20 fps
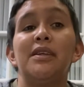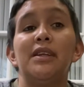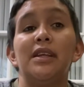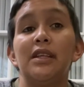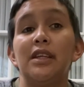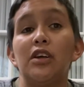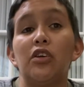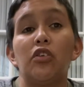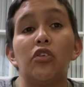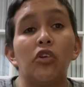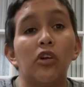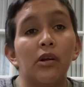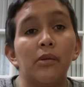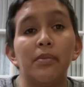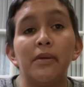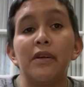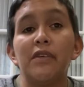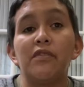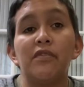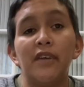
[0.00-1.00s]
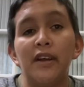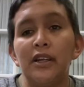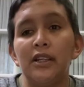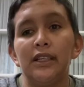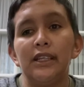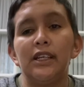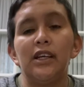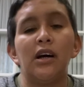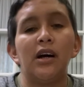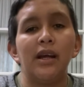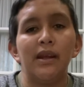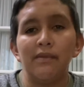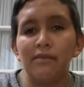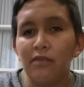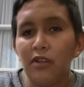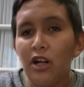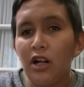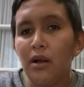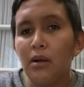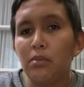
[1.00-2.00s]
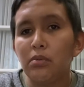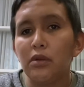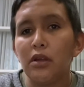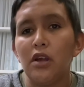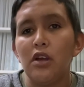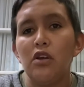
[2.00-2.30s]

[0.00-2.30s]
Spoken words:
and then corporate finally got involved